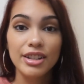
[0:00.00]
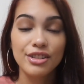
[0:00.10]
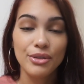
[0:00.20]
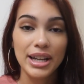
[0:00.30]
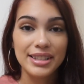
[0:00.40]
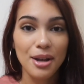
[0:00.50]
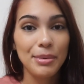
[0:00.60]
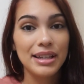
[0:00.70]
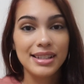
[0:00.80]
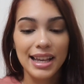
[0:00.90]
So next
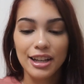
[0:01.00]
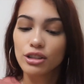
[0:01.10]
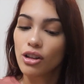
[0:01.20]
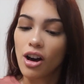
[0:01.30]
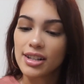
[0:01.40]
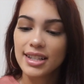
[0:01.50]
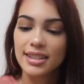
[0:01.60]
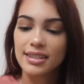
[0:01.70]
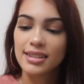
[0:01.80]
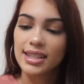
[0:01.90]
up is a gloss, and
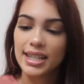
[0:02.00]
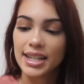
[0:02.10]
this is the